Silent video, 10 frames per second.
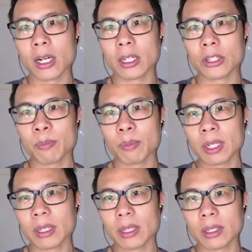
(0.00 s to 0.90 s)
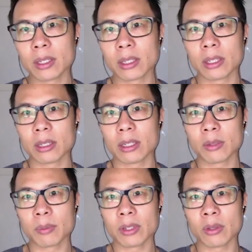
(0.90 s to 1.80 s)
Just because
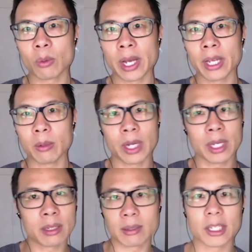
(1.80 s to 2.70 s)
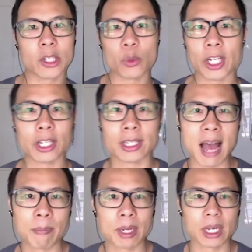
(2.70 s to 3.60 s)
of the way situations
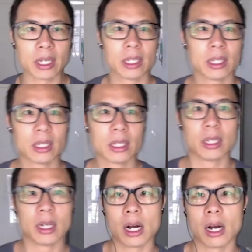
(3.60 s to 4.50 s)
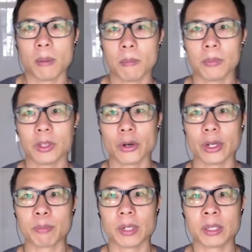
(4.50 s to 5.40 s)
happening. You know,
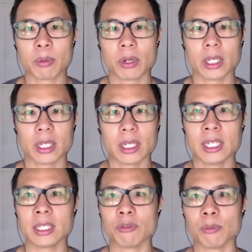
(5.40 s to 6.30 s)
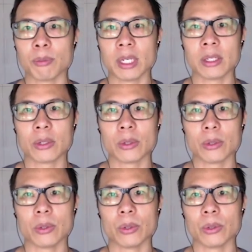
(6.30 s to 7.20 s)
it's probably easier for me
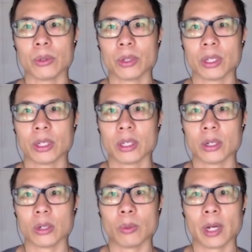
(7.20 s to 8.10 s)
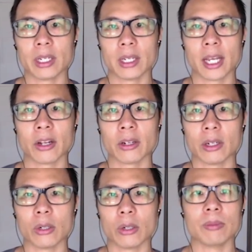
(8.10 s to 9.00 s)
to. Oh wait, hang on.
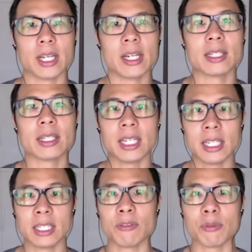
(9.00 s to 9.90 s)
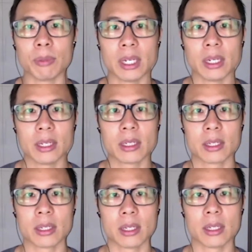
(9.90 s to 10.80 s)
Oh, it's easier for me
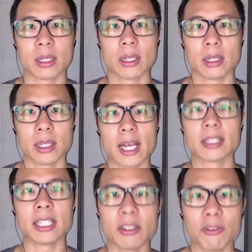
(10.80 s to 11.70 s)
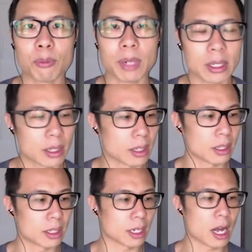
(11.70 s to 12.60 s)
to. Yeah, it's easier for me to
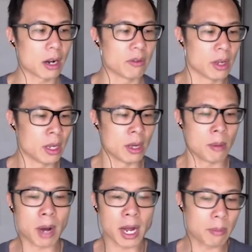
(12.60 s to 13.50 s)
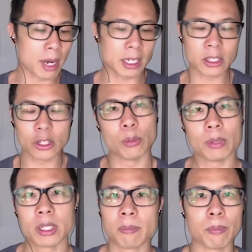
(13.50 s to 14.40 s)
kind of. My
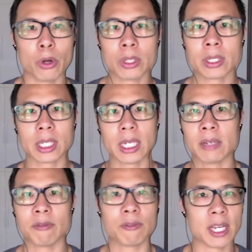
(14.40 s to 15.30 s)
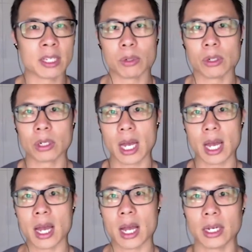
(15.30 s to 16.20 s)
consumers are mostly in Facebook
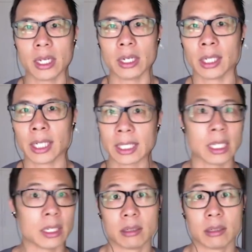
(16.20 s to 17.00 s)
and in LinkedIn.